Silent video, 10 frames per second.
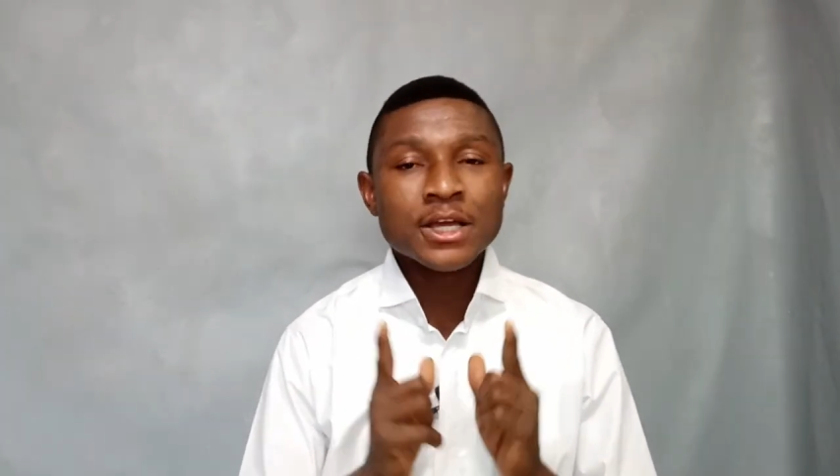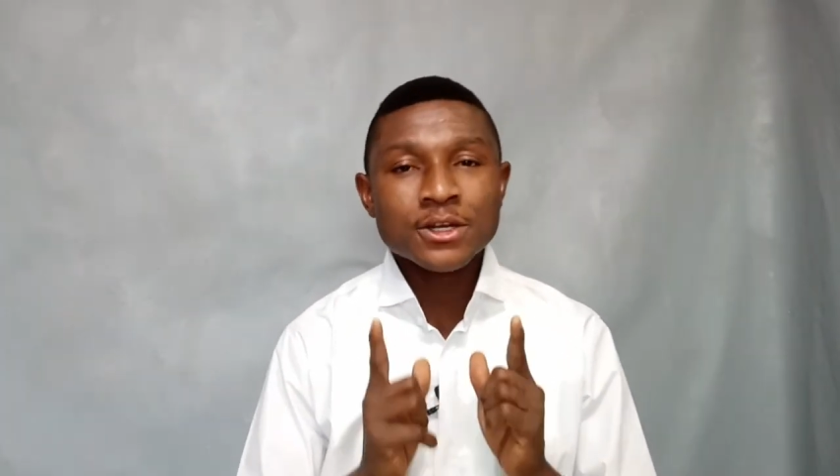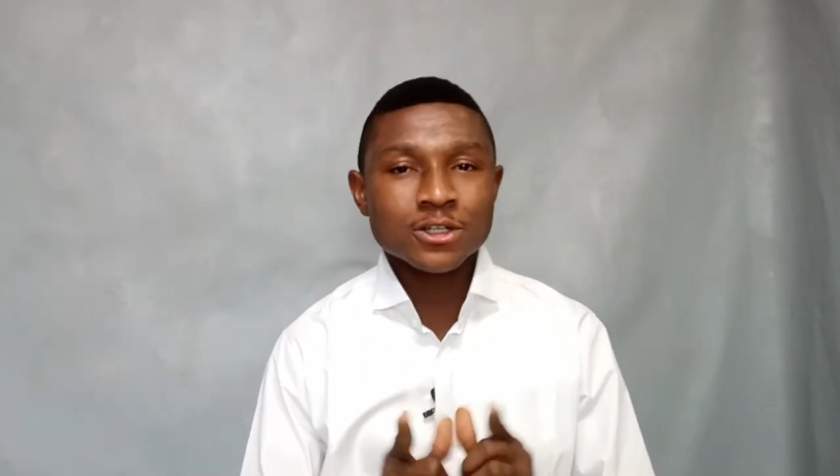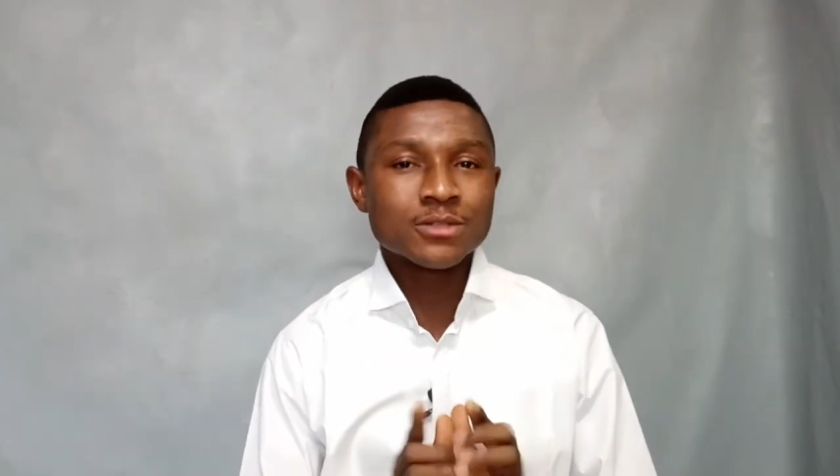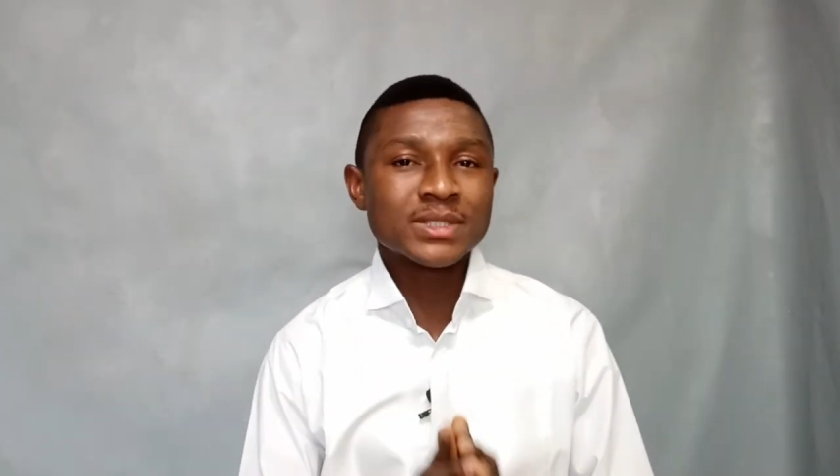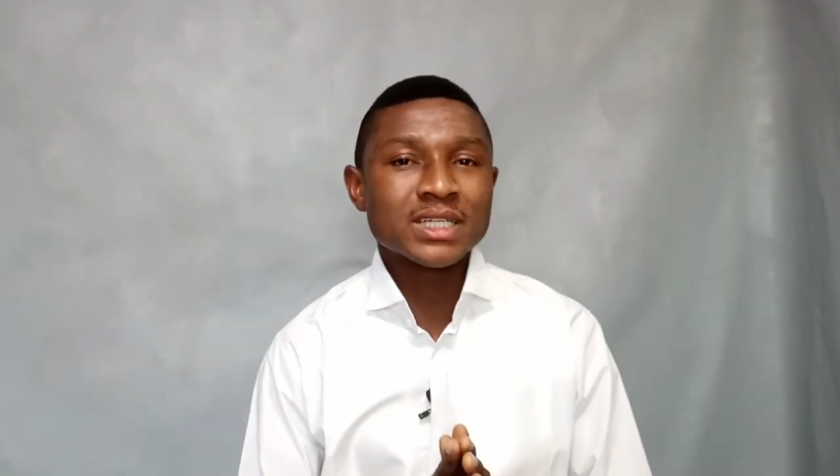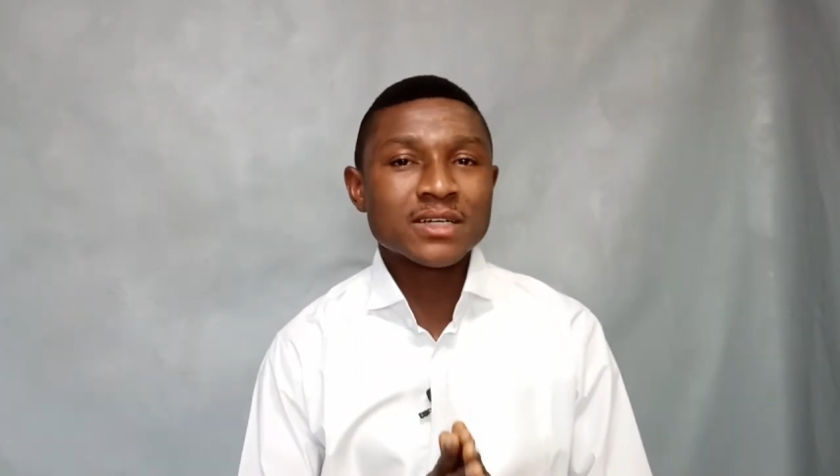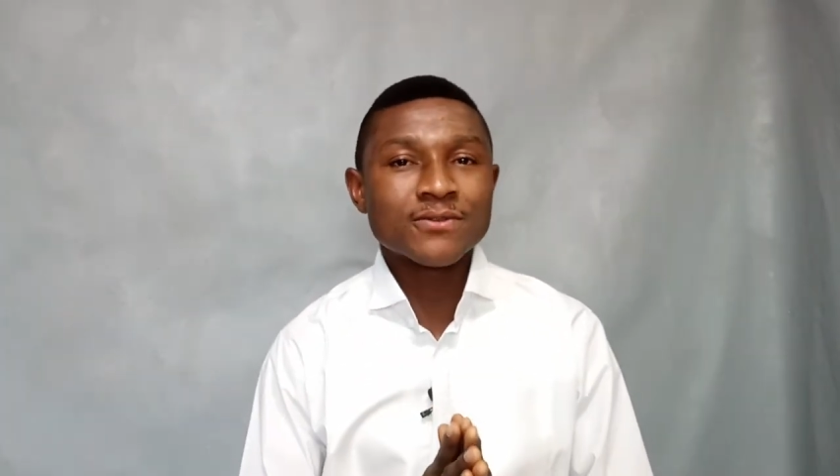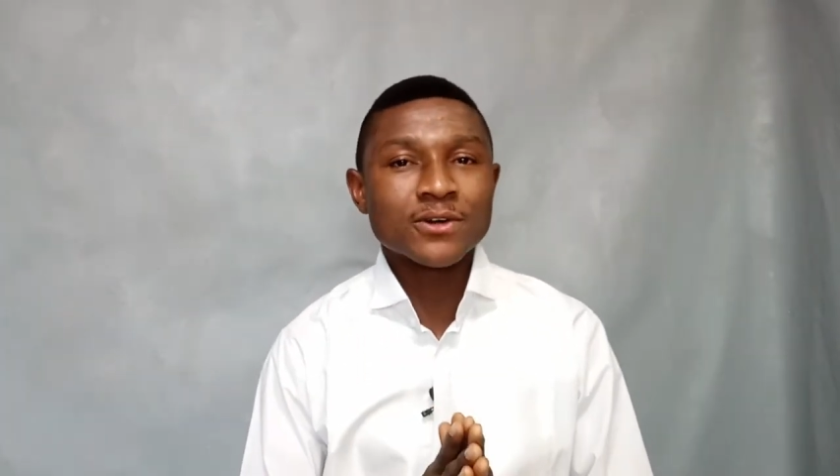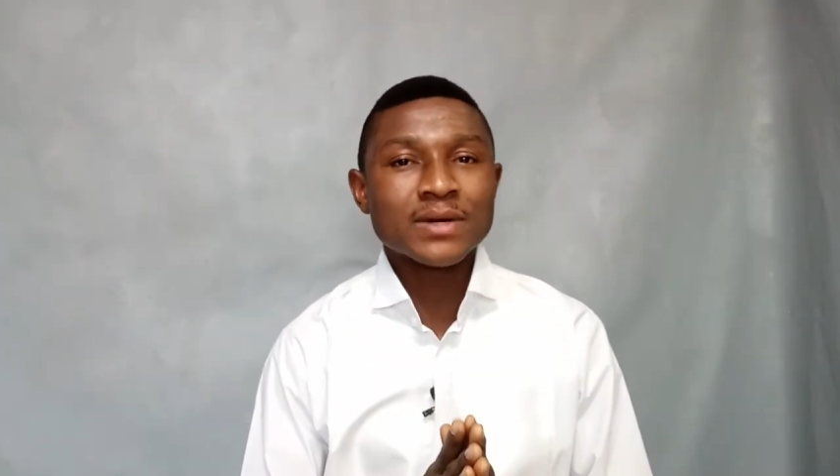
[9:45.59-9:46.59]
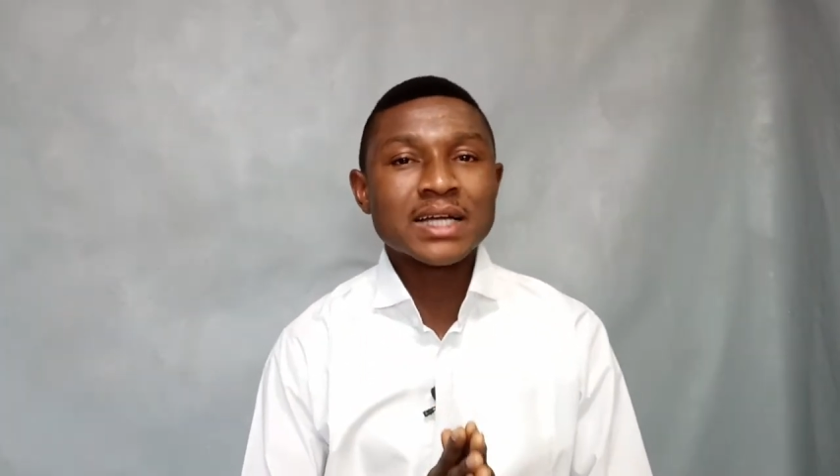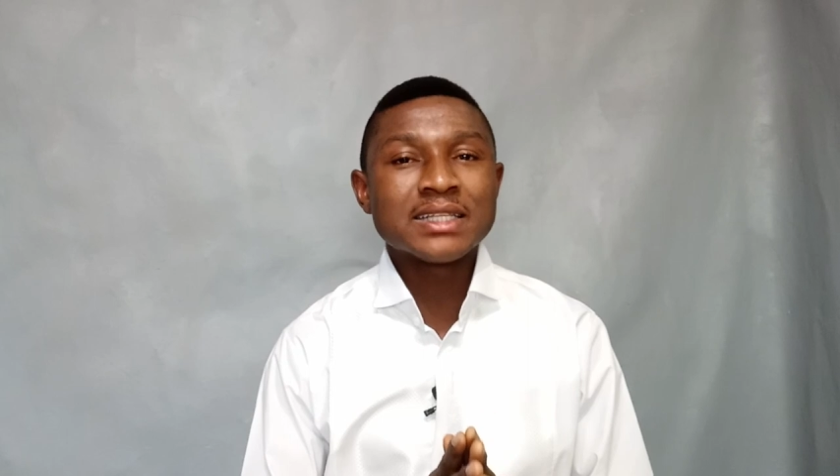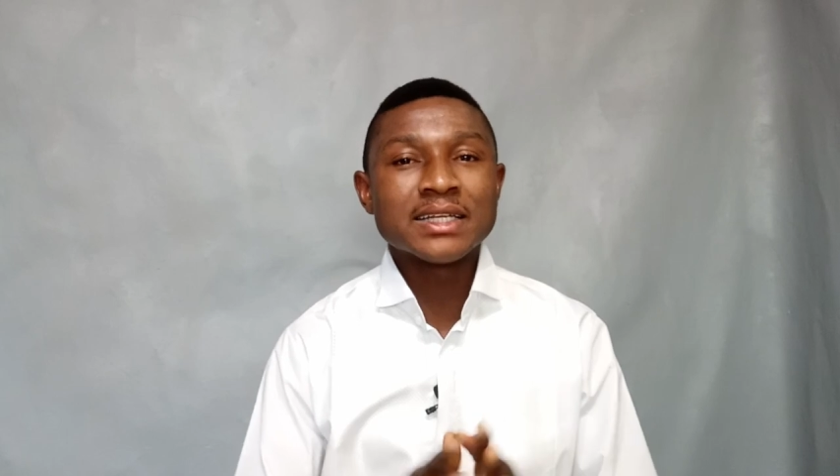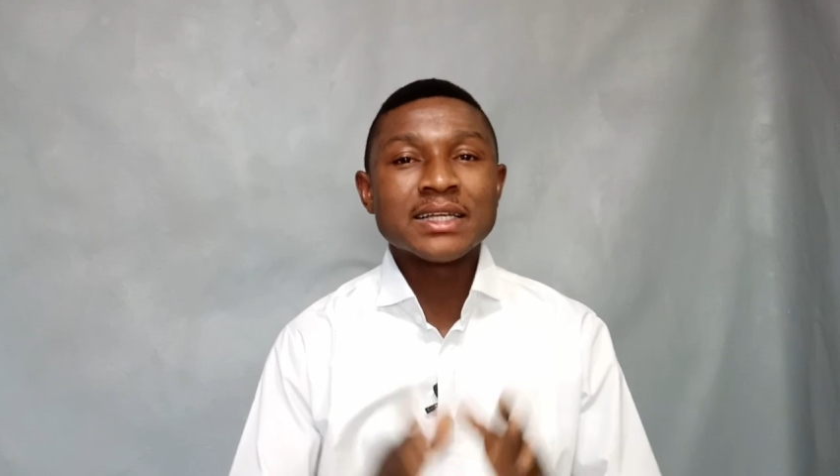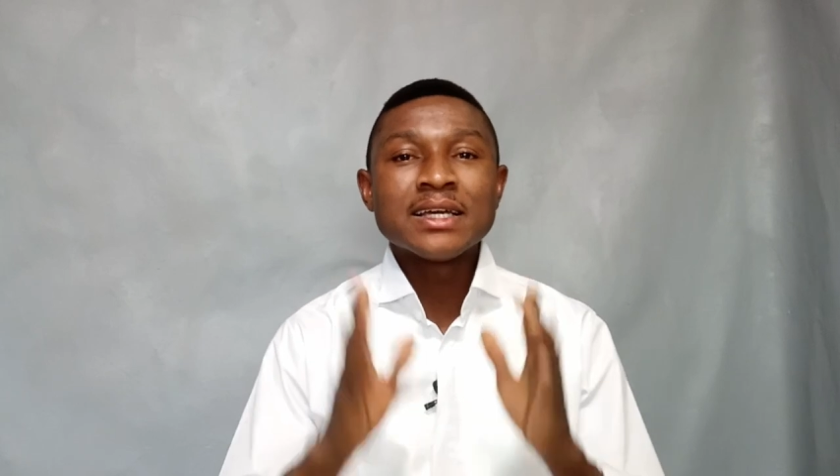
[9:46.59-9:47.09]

not to be taken for granted.